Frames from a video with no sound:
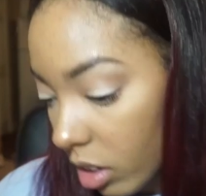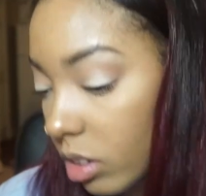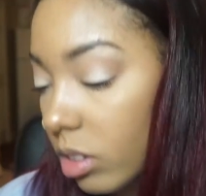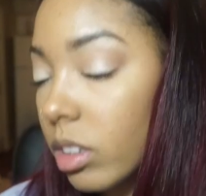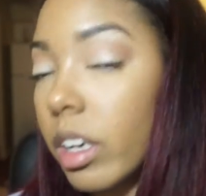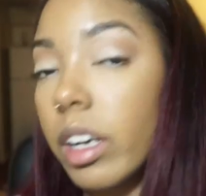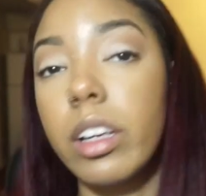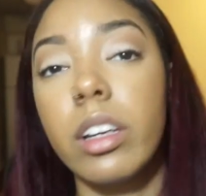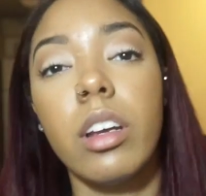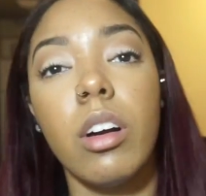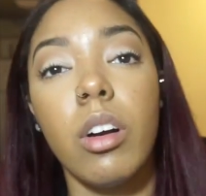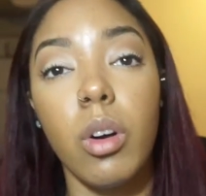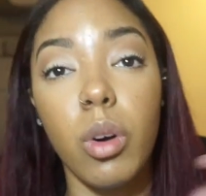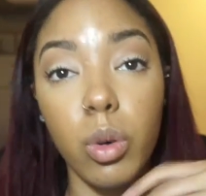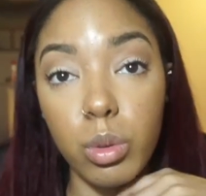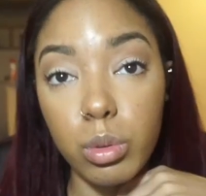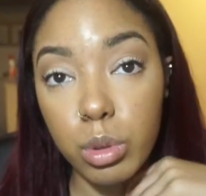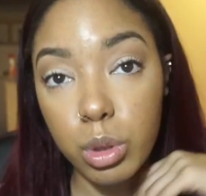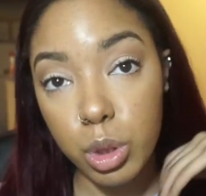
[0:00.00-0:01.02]
Okay, now
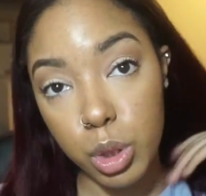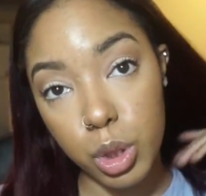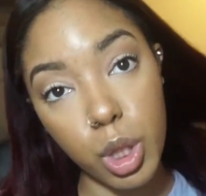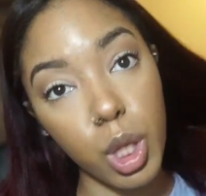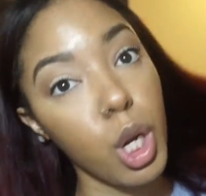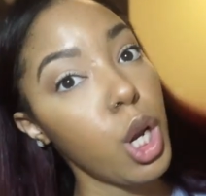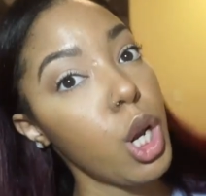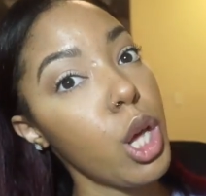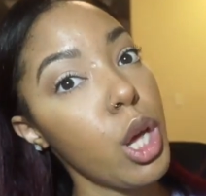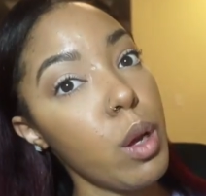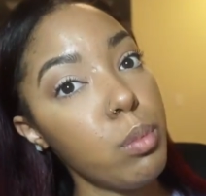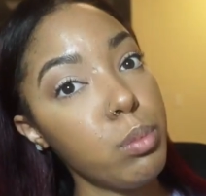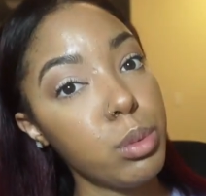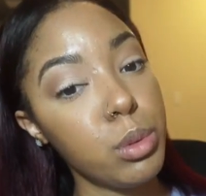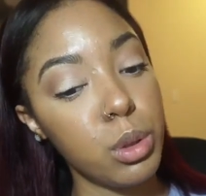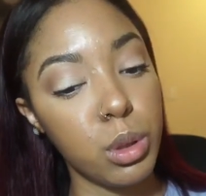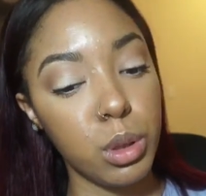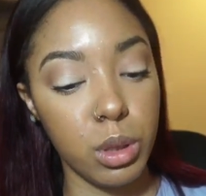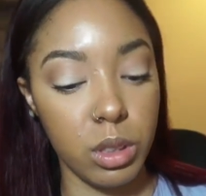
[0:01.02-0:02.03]
on to the
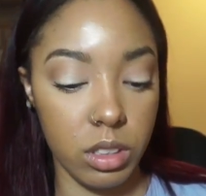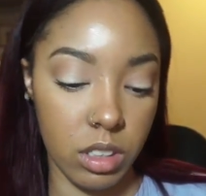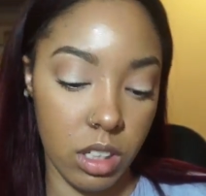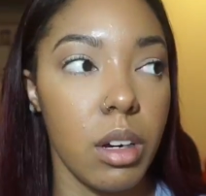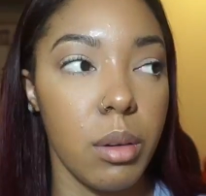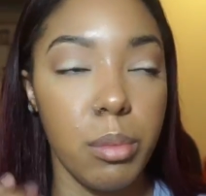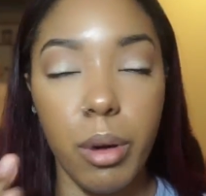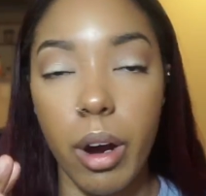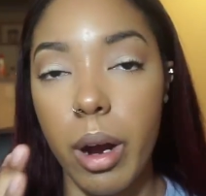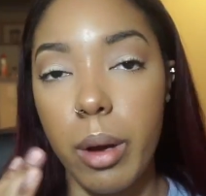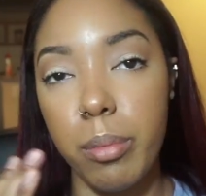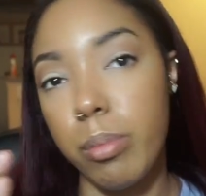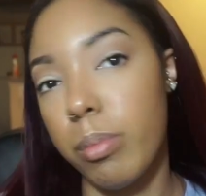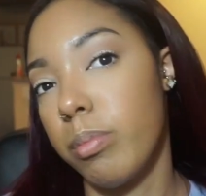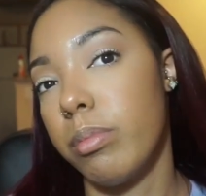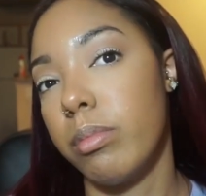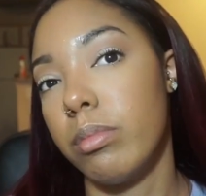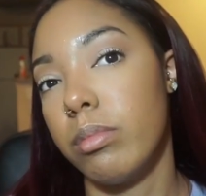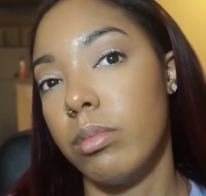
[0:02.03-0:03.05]
lips. A bright
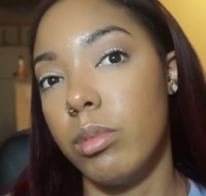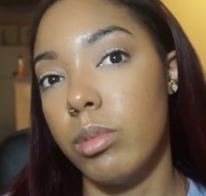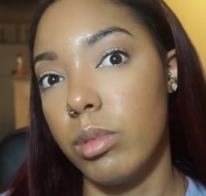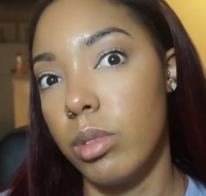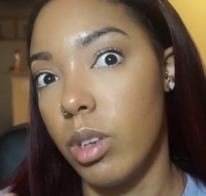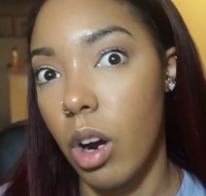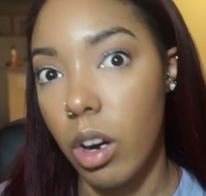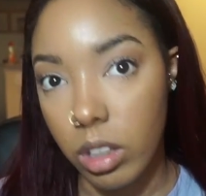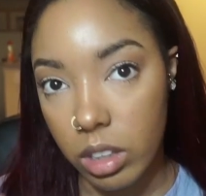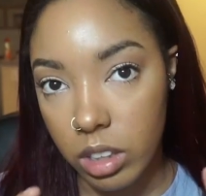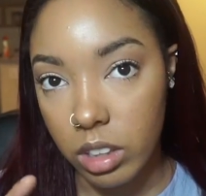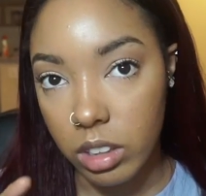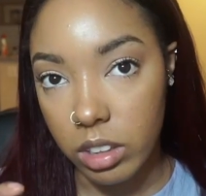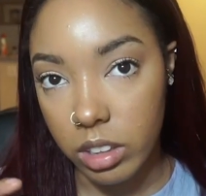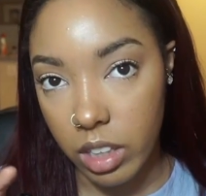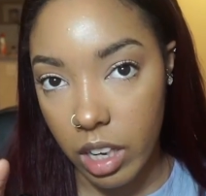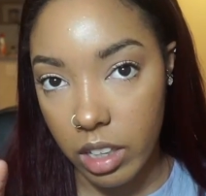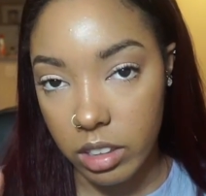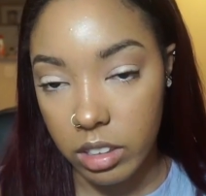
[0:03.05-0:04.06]
dark color
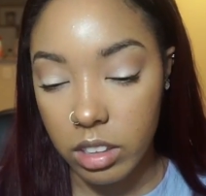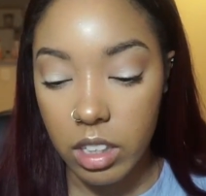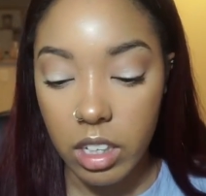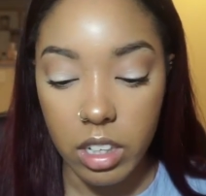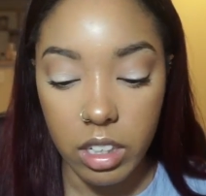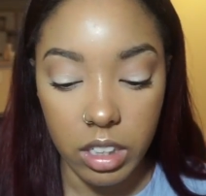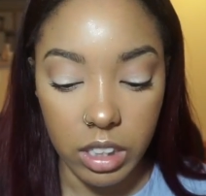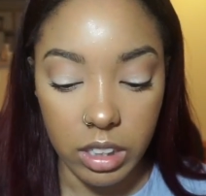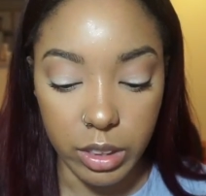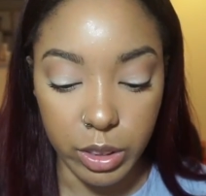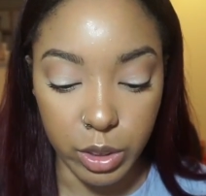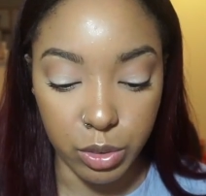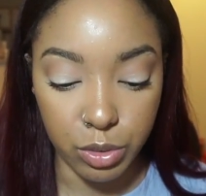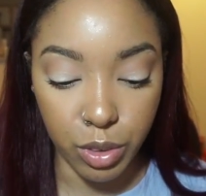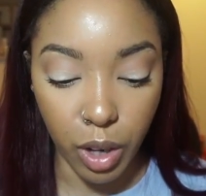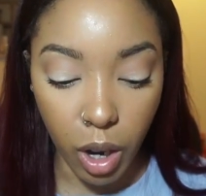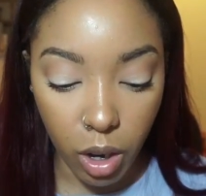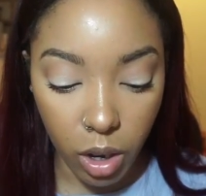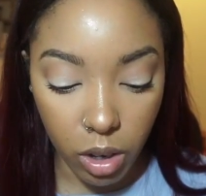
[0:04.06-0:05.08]
kind of, because it's
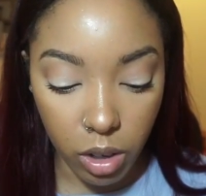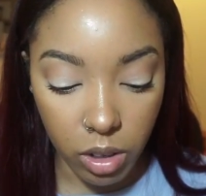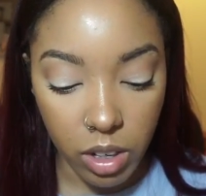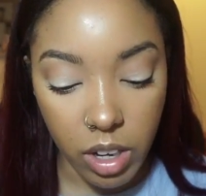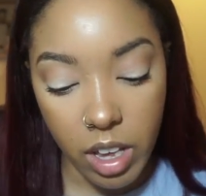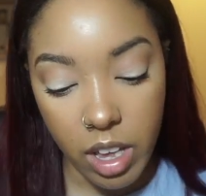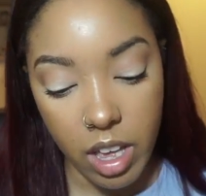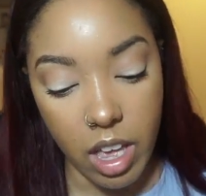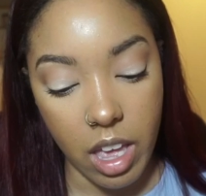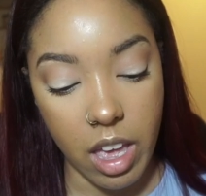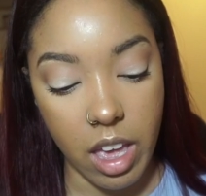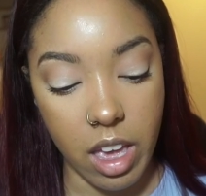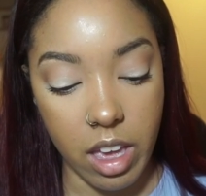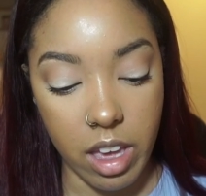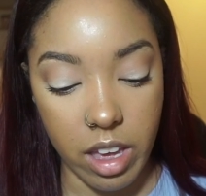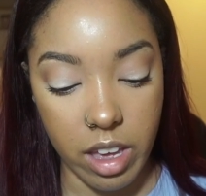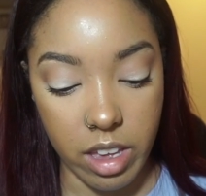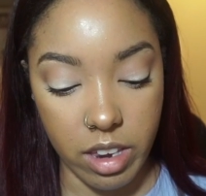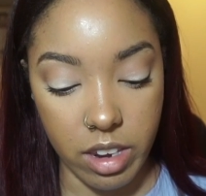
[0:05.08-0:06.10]
fall,
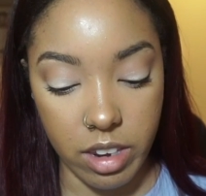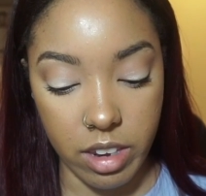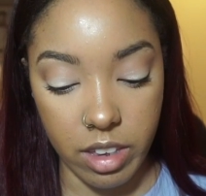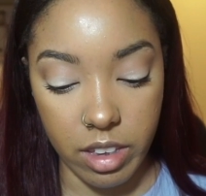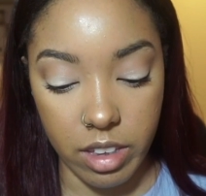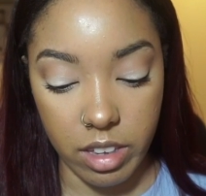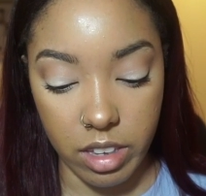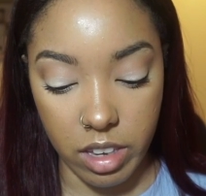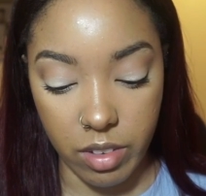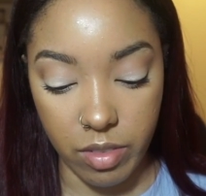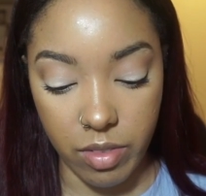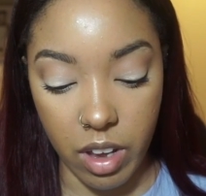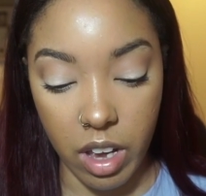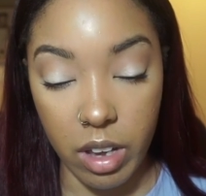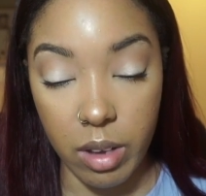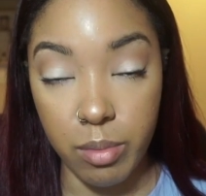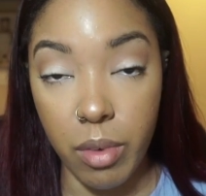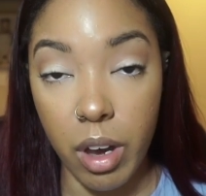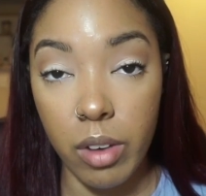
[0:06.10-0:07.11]
and if
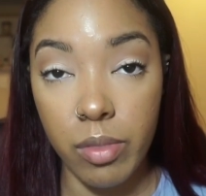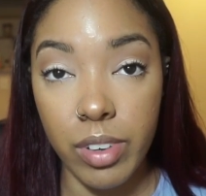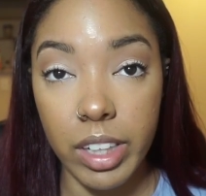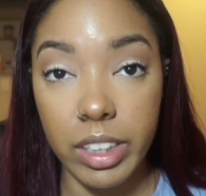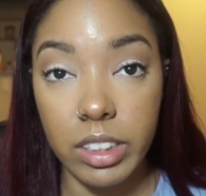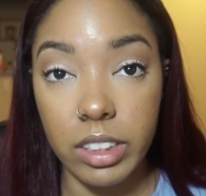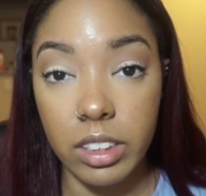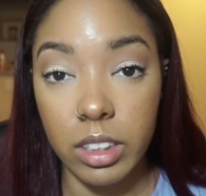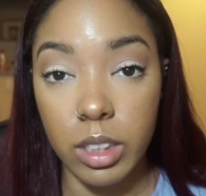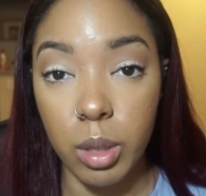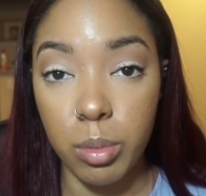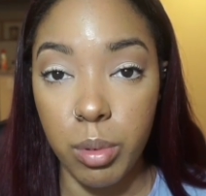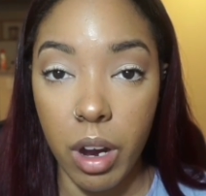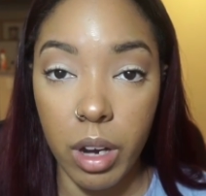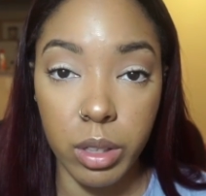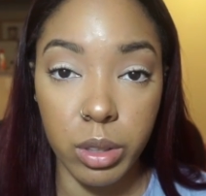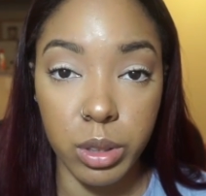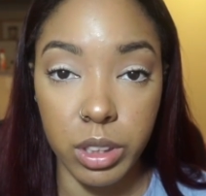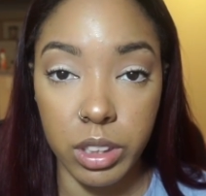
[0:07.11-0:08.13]
my face is simple,
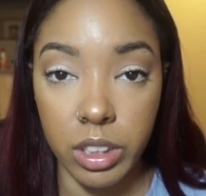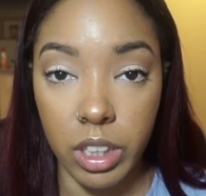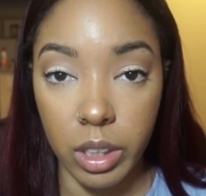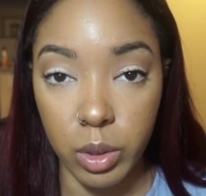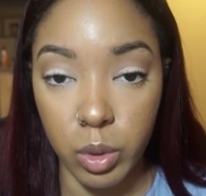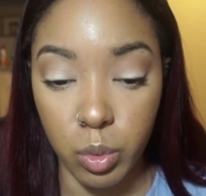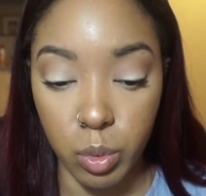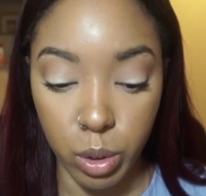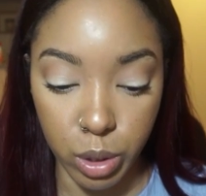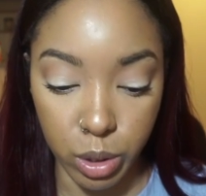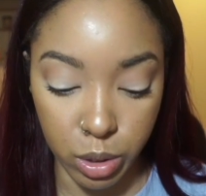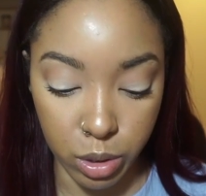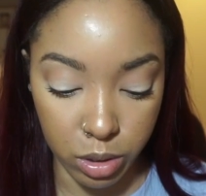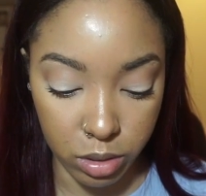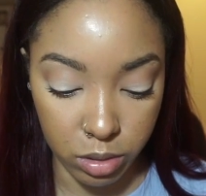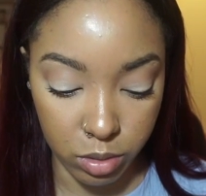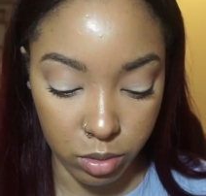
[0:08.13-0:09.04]
I usually like to wear